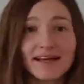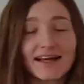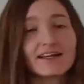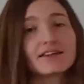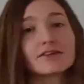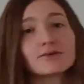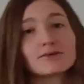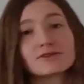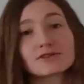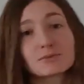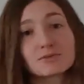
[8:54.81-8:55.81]
and you
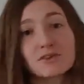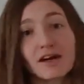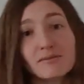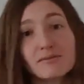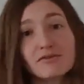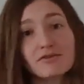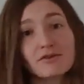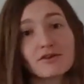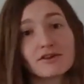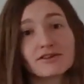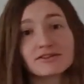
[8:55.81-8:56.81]
will subscribe
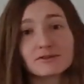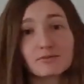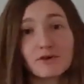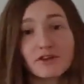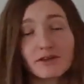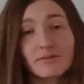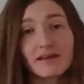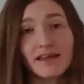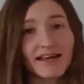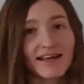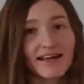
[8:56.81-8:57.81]
for supporting
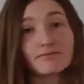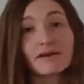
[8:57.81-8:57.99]
me.